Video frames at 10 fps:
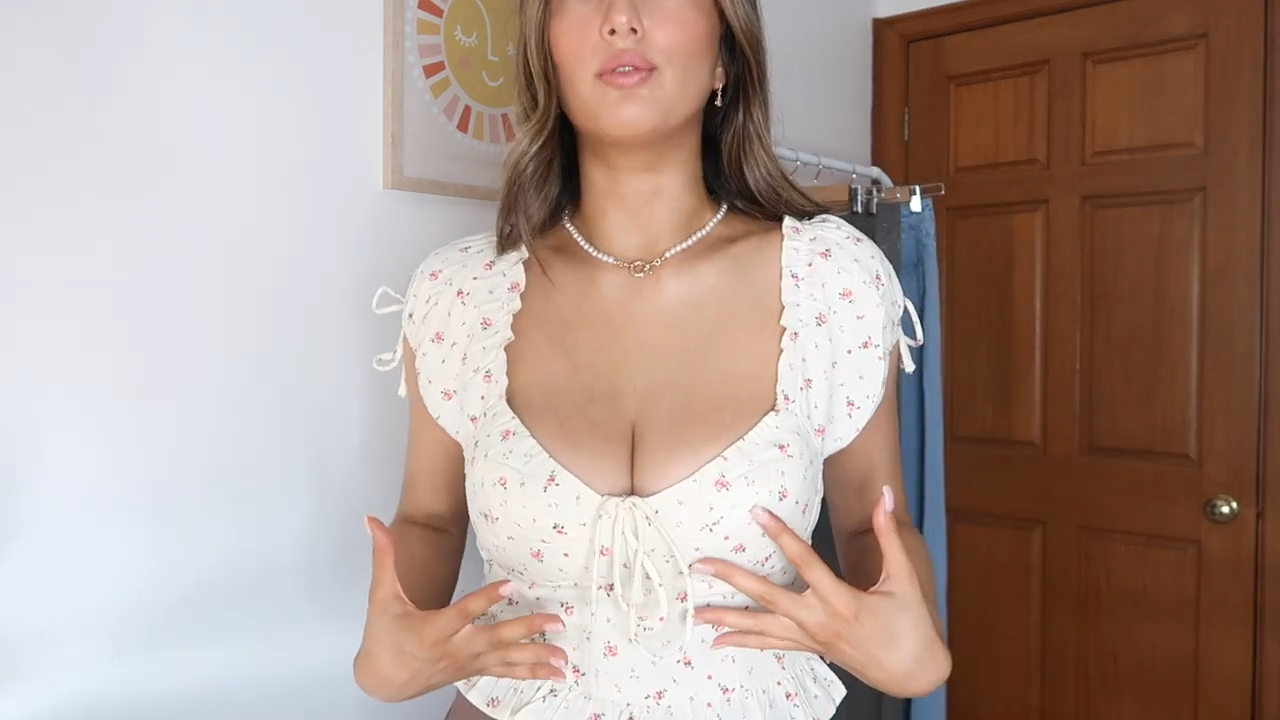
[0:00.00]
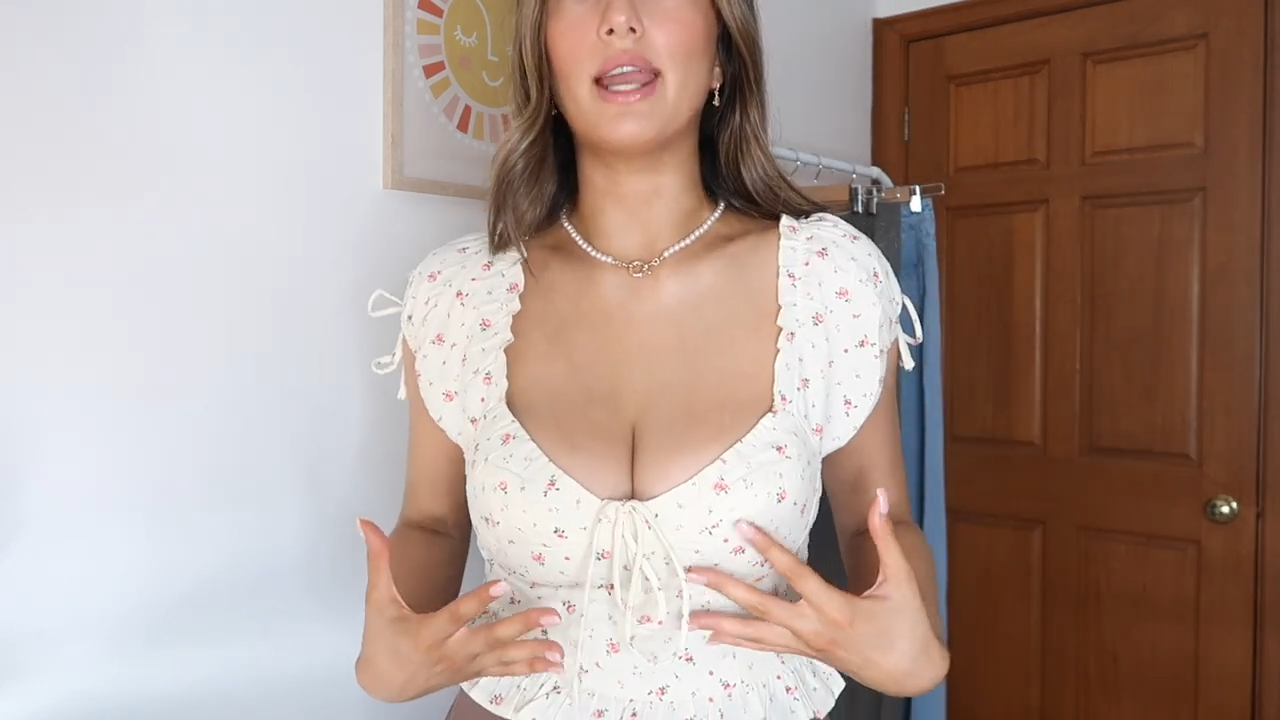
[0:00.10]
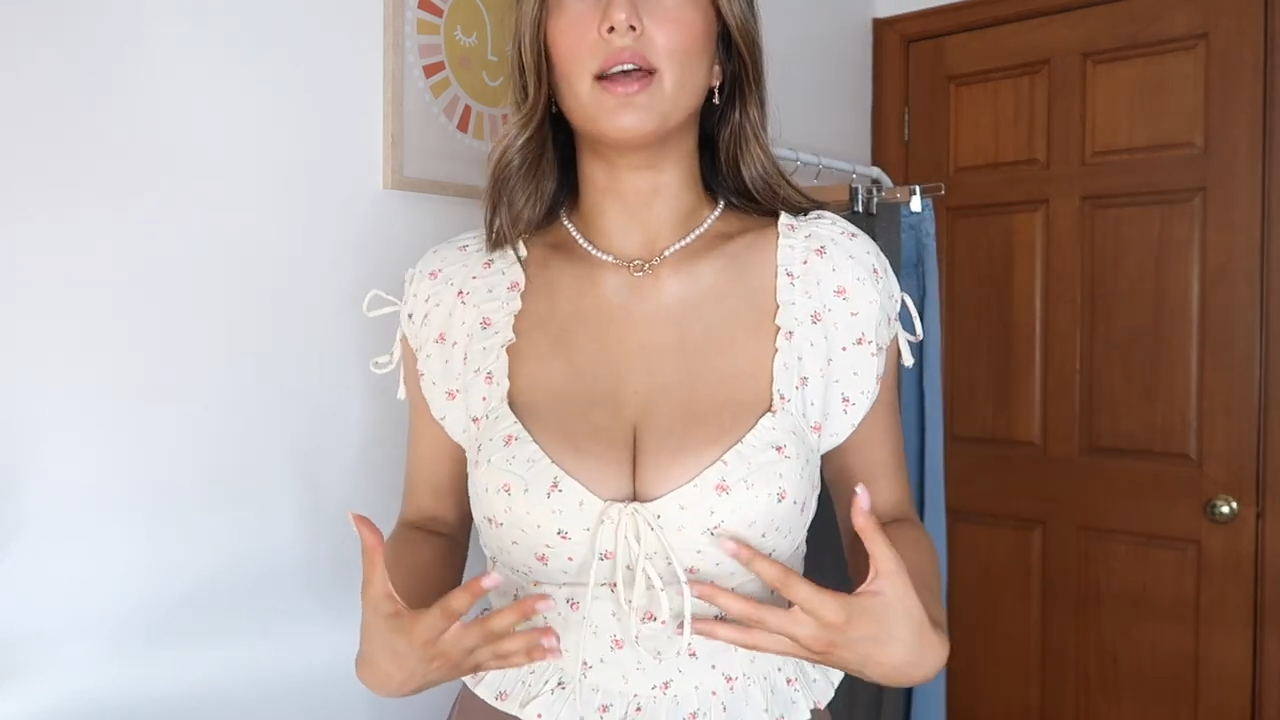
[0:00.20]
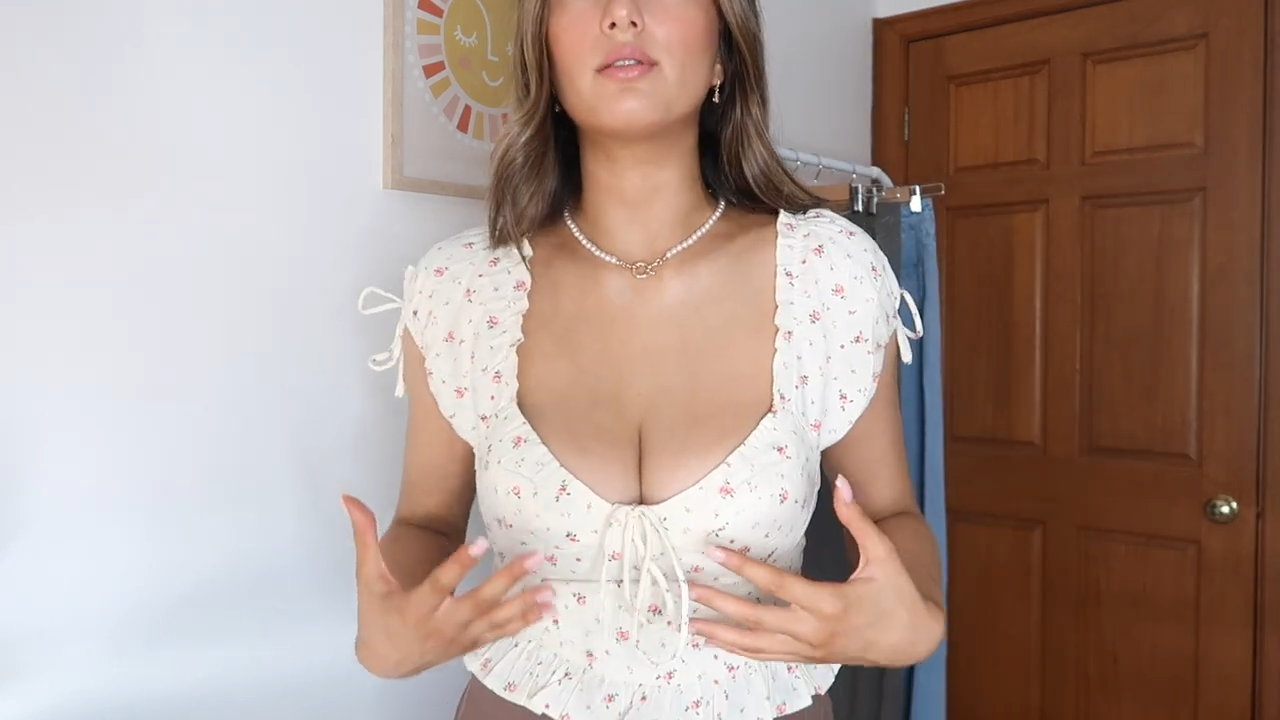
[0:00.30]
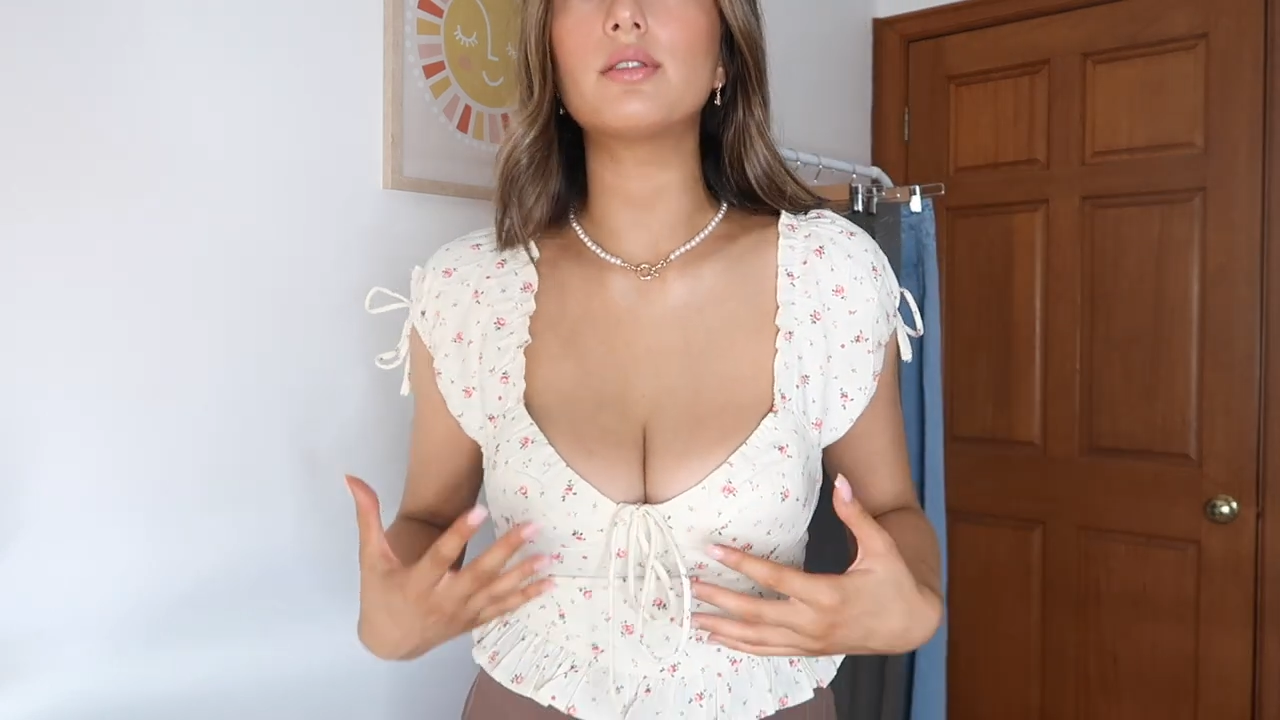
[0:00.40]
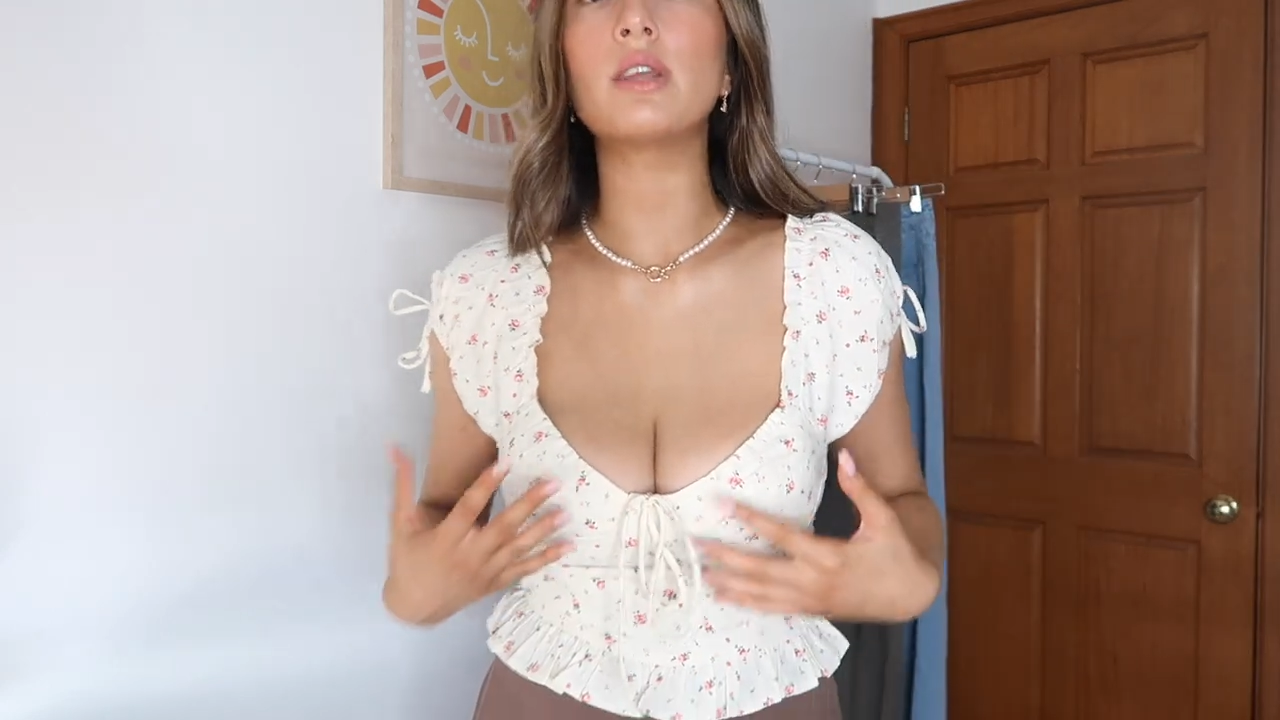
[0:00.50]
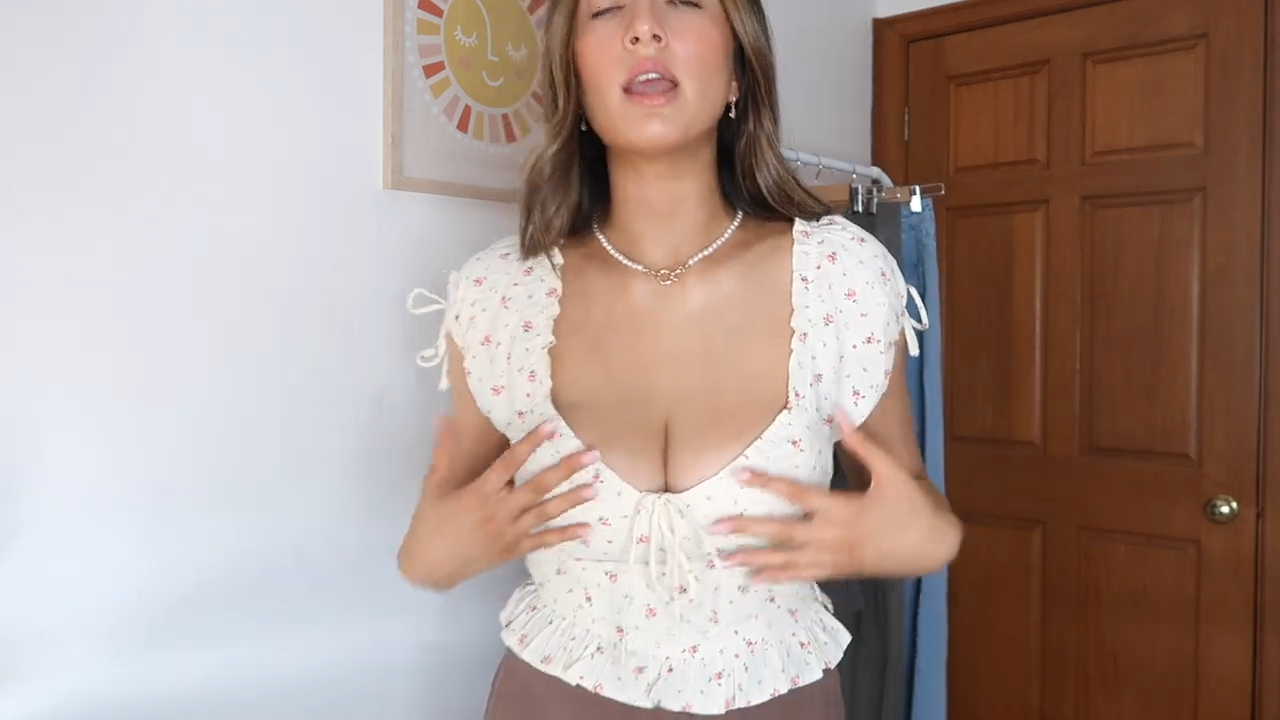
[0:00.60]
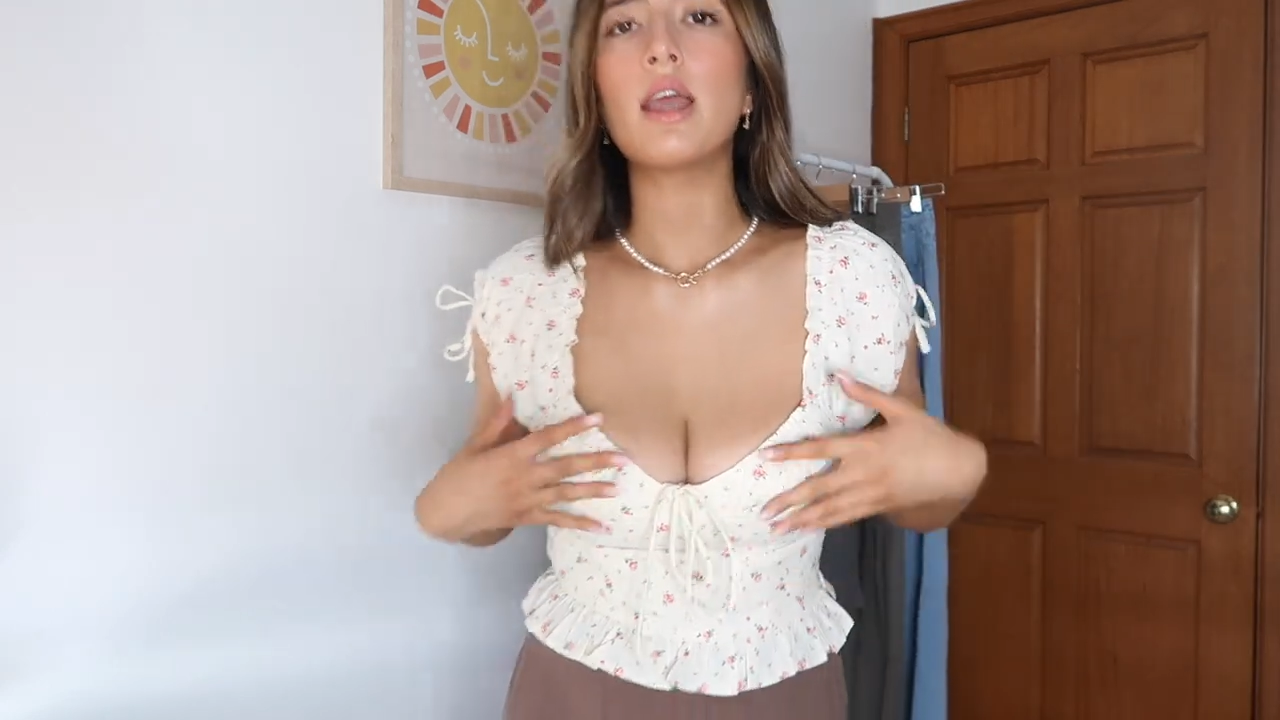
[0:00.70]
around.